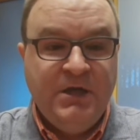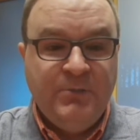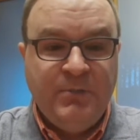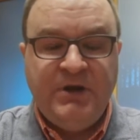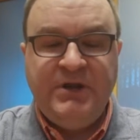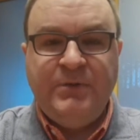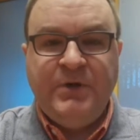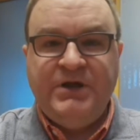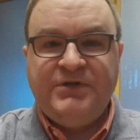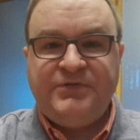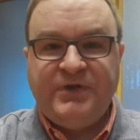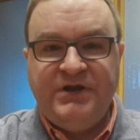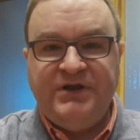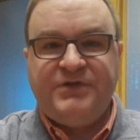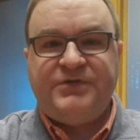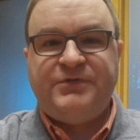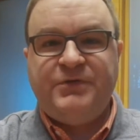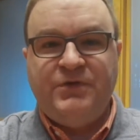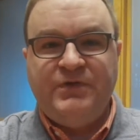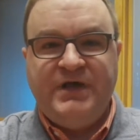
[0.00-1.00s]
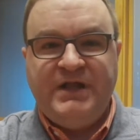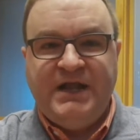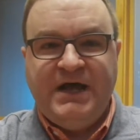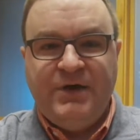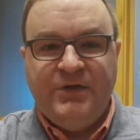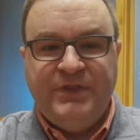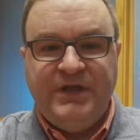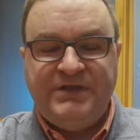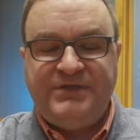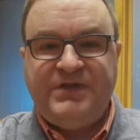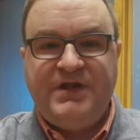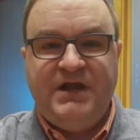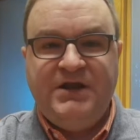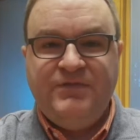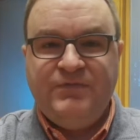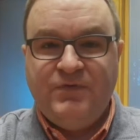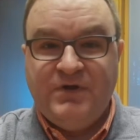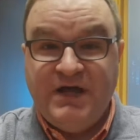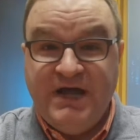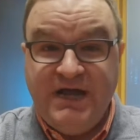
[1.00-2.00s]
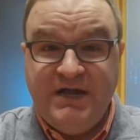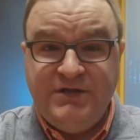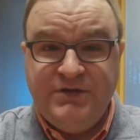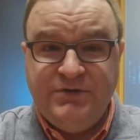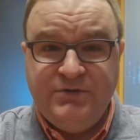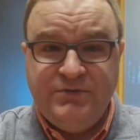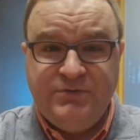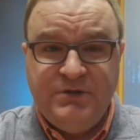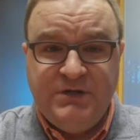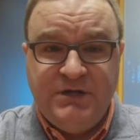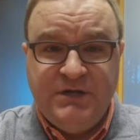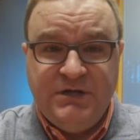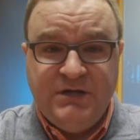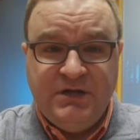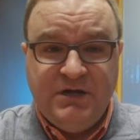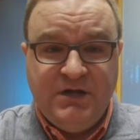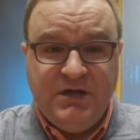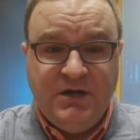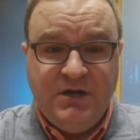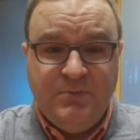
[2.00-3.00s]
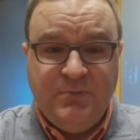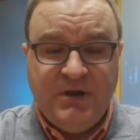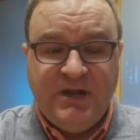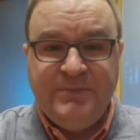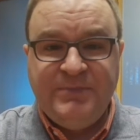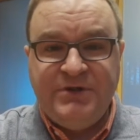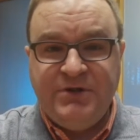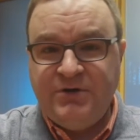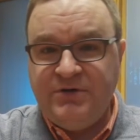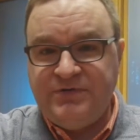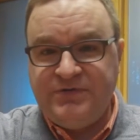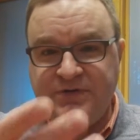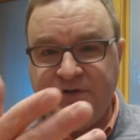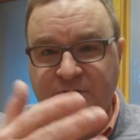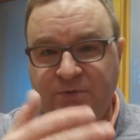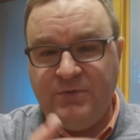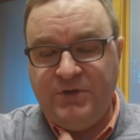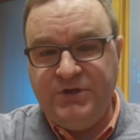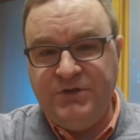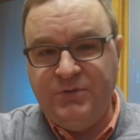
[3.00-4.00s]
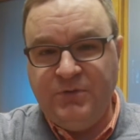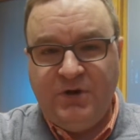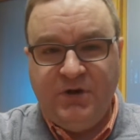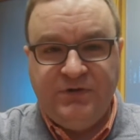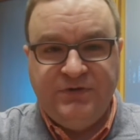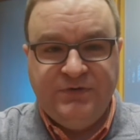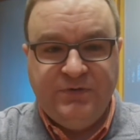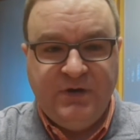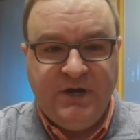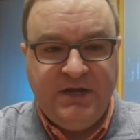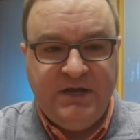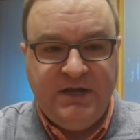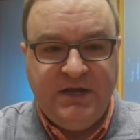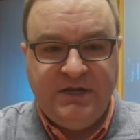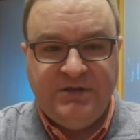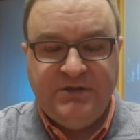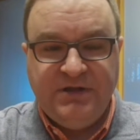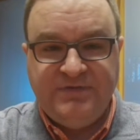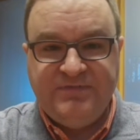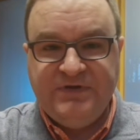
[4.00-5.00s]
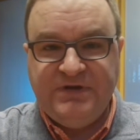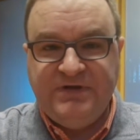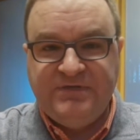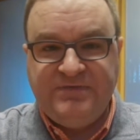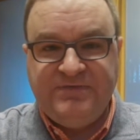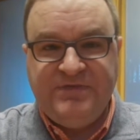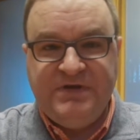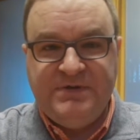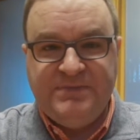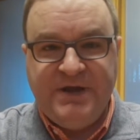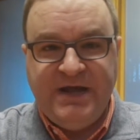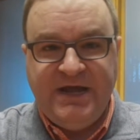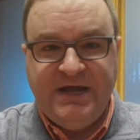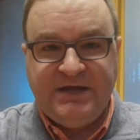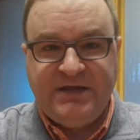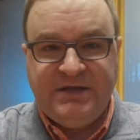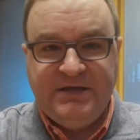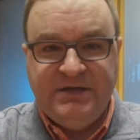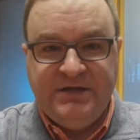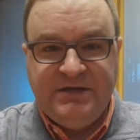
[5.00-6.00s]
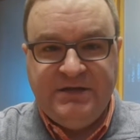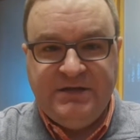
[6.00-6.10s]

But anyway, so I just throw that out. That's kind of what I do. But I'm curious to know what you all do. I'd love to get feedback.